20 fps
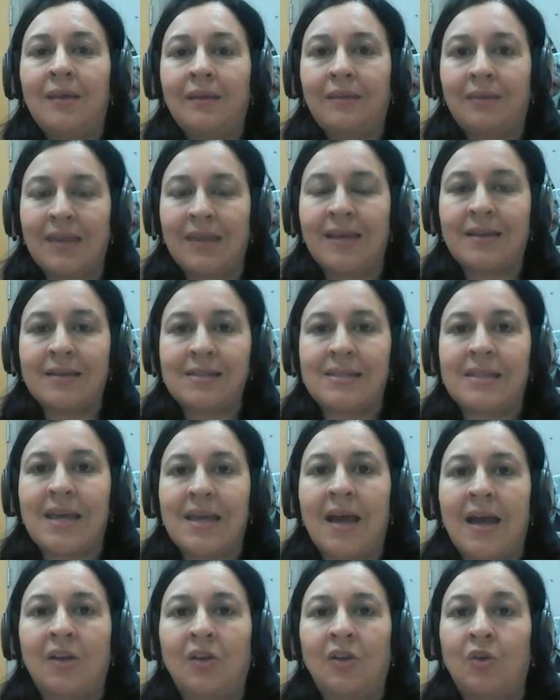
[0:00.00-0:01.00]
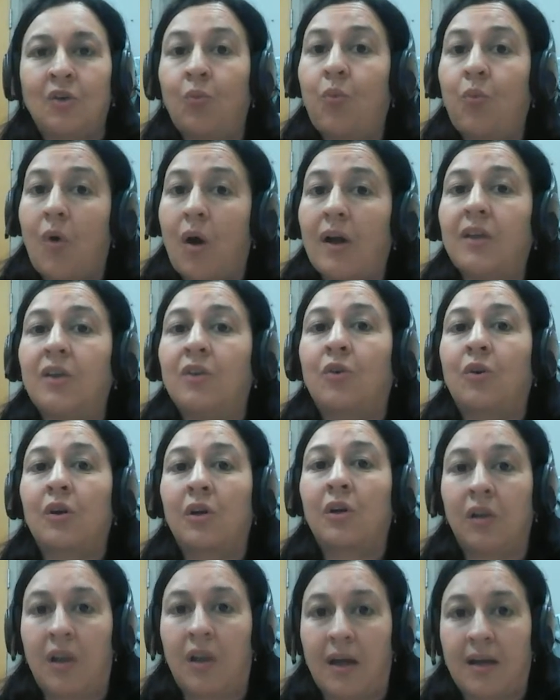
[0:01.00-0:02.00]
things that you want your
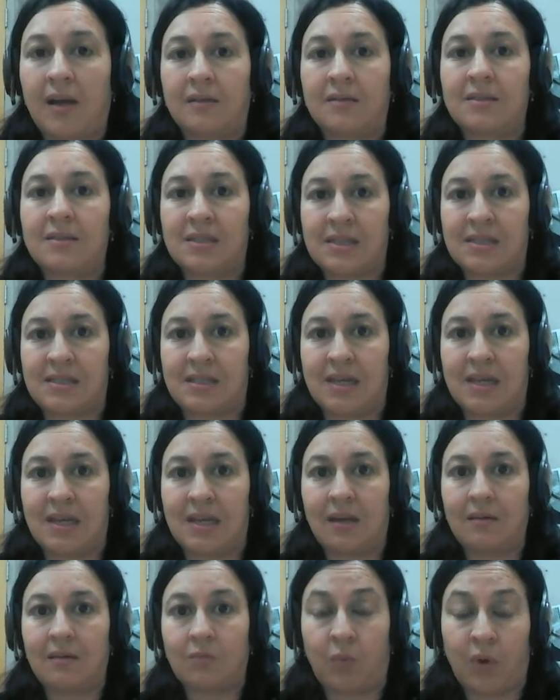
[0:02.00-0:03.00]
clients to see.